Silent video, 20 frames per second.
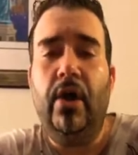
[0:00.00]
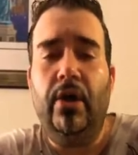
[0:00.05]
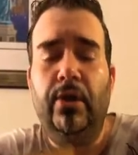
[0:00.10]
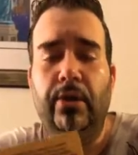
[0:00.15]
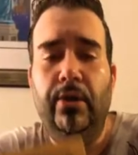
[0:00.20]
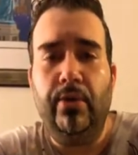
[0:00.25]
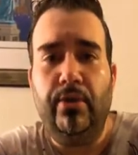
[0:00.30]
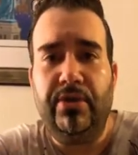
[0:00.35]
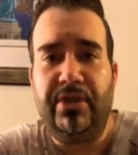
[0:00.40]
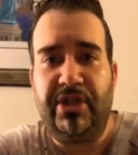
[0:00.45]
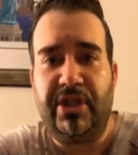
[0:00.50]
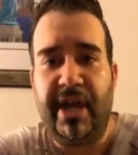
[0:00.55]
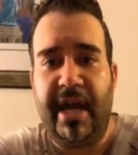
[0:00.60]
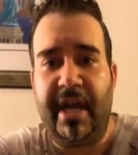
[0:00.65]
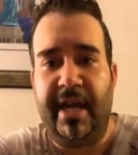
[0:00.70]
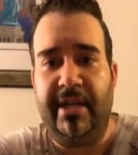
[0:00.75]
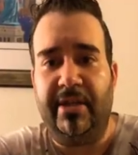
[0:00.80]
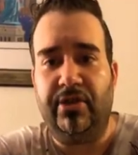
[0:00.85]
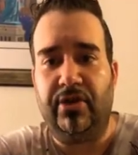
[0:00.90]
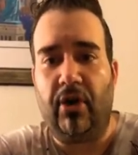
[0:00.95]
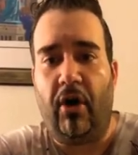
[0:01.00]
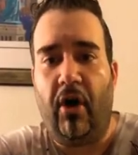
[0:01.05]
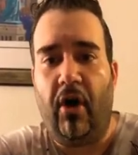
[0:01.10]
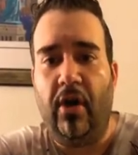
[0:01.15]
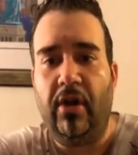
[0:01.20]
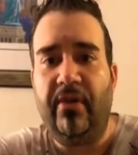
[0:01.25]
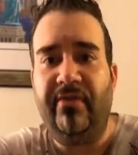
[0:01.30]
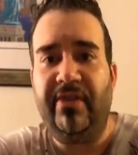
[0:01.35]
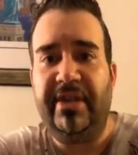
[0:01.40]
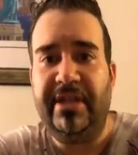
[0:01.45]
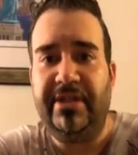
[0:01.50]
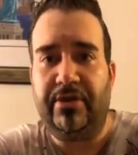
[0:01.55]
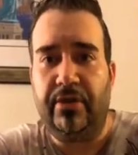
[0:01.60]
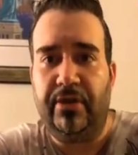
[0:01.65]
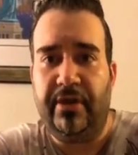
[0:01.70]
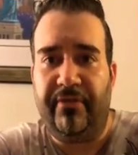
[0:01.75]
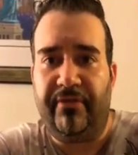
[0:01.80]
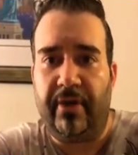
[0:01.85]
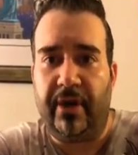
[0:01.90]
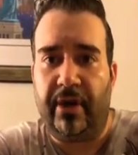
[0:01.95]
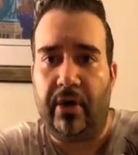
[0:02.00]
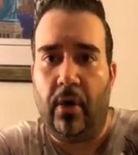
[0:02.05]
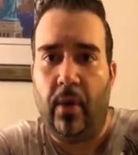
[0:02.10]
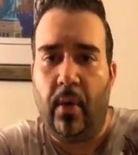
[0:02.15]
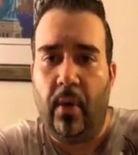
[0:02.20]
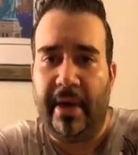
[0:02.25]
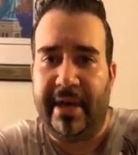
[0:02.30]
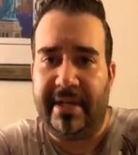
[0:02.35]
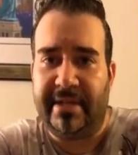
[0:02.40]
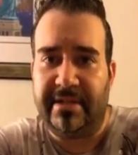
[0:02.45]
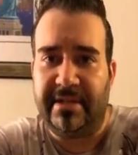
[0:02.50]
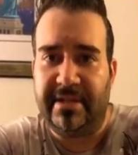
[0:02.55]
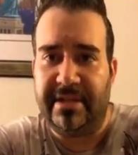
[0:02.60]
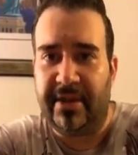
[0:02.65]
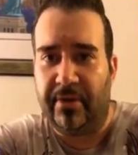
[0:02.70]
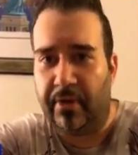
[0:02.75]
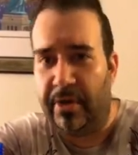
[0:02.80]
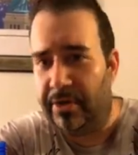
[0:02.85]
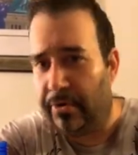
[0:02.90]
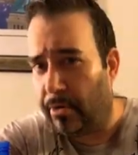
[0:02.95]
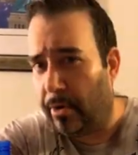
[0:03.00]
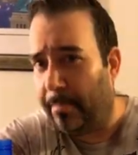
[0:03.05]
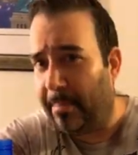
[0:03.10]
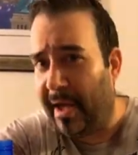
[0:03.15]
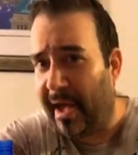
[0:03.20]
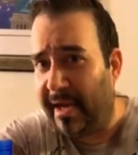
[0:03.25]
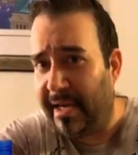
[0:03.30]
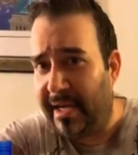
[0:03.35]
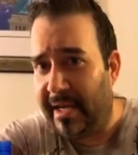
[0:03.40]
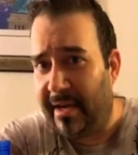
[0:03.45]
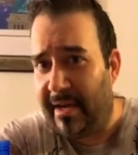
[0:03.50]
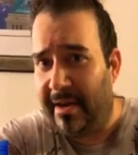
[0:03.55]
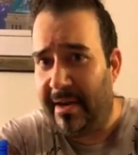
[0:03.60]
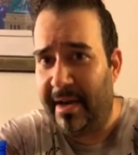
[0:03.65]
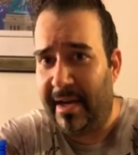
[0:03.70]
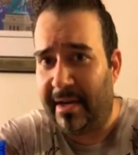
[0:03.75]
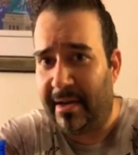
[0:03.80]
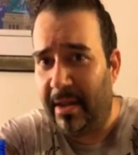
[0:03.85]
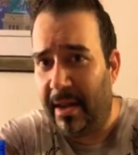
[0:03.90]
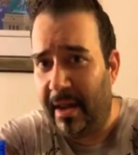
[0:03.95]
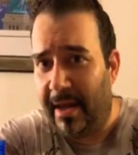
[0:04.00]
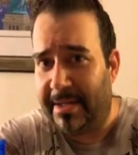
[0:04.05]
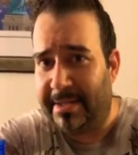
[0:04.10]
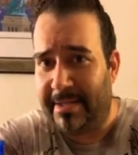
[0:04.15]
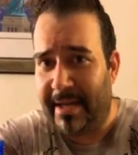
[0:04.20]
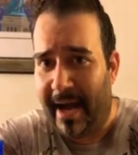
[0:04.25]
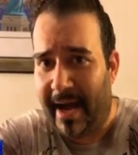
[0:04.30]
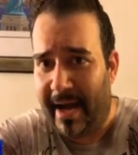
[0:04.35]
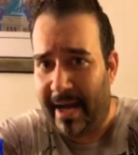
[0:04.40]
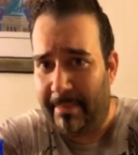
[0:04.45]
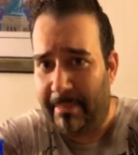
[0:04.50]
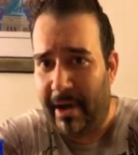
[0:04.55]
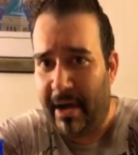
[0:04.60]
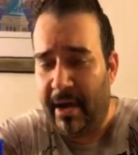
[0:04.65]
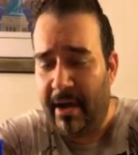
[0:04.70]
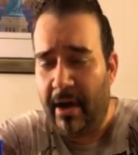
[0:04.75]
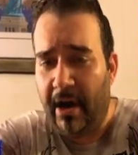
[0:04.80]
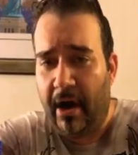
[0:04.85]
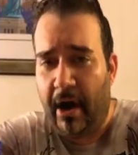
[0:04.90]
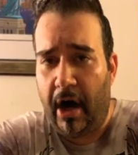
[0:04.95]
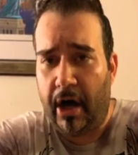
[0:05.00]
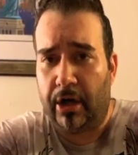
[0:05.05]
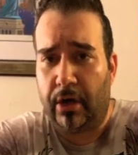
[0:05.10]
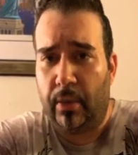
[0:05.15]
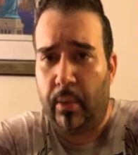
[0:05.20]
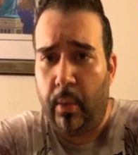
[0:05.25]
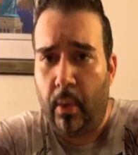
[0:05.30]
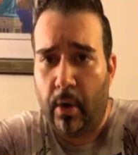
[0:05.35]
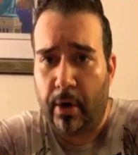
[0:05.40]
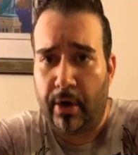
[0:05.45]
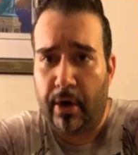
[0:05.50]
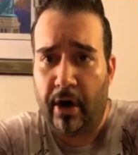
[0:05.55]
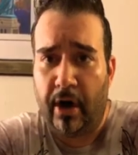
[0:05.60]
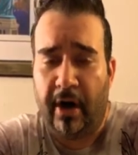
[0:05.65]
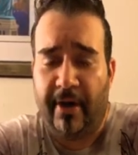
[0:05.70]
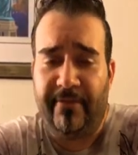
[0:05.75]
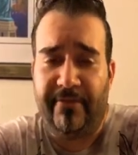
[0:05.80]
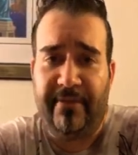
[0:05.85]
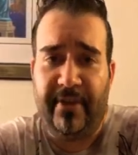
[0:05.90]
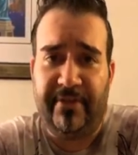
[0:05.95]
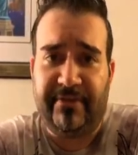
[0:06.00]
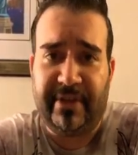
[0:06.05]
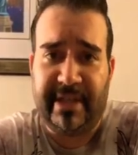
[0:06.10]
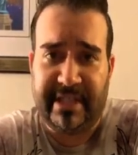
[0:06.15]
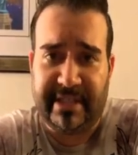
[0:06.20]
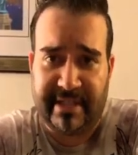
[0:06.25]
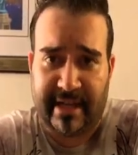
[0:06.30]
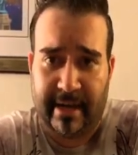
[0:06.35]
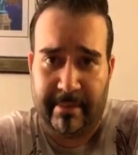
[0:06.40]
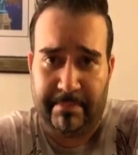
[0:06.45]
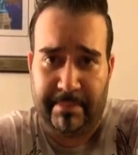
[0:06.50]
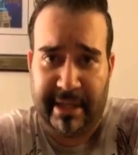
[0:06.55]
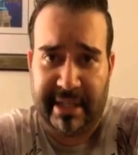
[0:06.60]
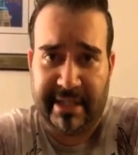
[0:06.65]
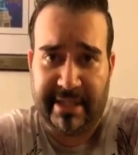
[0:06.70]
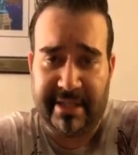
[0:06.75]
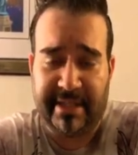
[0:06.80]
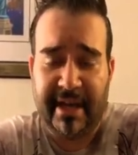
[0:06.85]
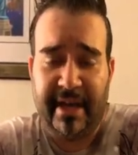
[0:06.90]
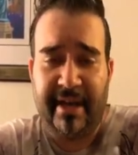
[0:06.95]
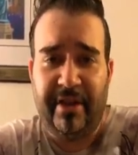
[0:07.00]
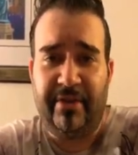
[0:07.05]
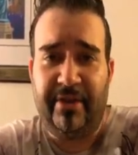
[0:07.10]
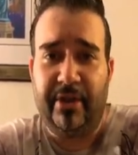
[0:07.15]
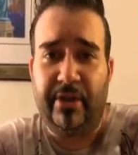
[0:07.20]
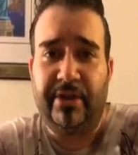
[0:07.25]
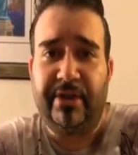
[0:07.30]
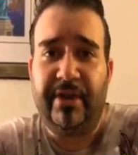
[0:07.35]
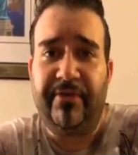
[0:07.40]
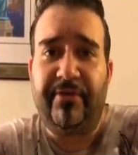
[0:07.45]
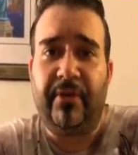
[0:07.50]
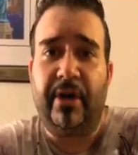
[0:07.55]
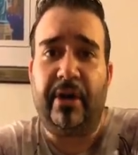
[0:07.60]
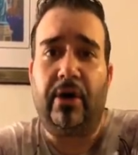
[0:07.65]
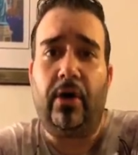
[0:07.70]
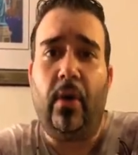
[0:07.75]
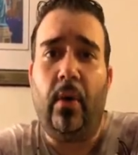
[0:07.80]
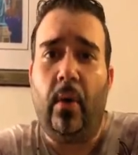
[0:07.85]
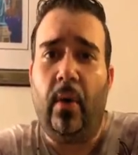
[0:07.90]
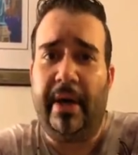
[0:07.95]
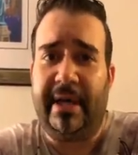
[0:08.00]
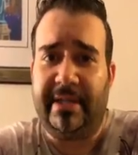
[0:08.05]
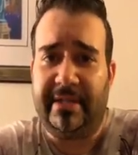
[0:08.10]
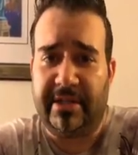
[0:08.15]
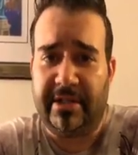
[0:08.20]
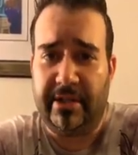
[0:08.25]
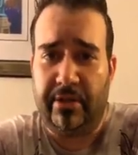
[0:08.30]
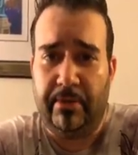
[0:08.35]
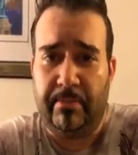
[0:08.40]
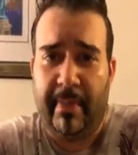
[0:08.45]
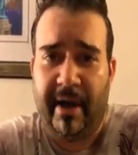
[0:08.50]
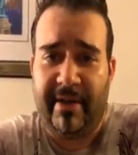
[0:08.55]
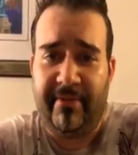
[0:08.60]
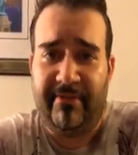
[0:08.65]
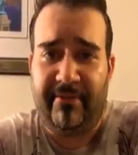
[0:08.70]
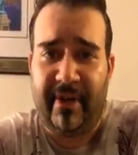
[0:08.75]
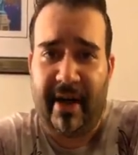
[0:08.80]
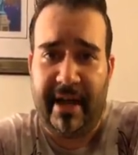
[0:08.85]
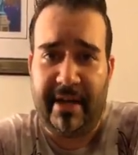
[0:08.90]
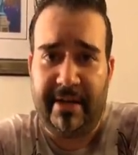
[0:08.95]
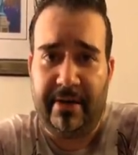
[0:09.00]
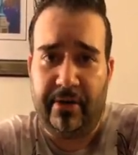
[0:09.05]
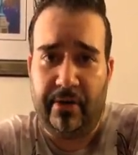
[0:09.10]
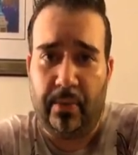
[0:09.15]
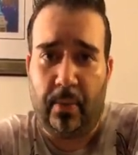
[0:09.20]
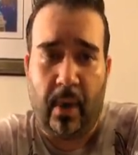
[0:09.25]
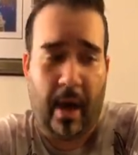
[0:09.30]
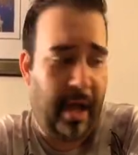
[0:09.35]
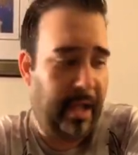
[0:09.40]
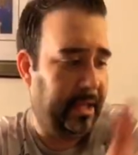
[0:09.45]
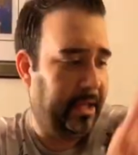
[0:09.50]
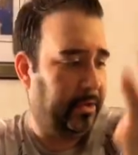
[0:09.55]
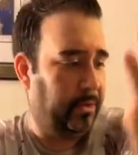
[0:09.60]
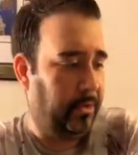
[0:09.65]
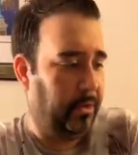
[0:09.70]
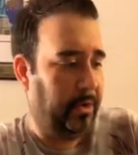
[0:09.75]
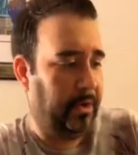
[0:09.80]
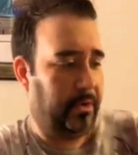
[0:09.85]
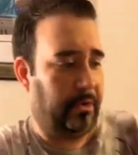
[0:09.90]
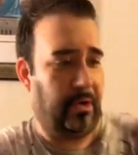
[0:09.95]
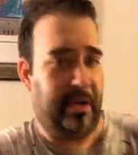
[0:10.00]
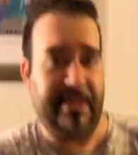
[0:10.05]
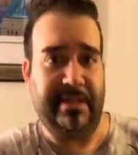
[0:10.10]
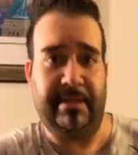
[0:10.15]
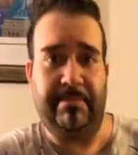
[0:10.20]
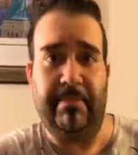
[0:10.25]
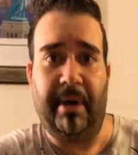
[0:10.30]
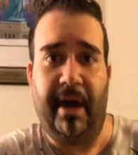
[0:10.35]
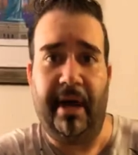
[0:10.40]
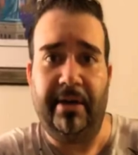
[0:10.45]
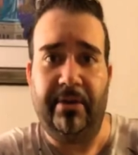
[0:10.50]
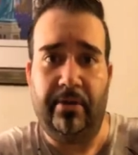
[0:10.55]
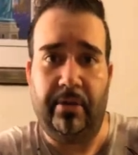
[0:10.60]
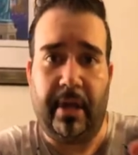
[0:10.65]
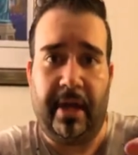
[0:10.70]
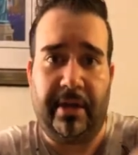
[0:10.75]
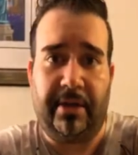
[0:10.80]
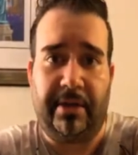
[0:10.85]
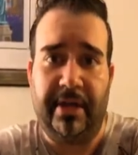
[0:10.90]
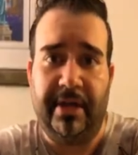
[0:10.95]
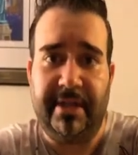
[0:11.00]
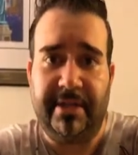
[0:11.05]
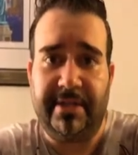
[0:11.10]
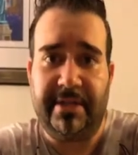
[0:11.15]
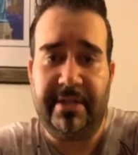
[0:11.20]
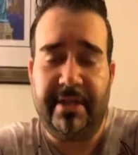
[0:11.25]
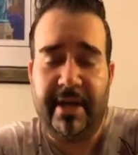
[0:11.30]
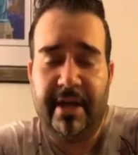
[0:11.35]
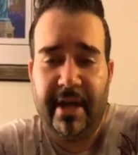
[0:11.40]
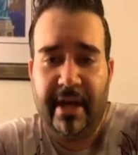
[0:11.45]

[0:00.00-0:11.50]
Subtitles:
Loose change, all of these are different coins. They're either a penny, a nickel, a dime, a quarter, a 50-cent piece. They're different coins that you might find in your wallet or in a crazy binder like this.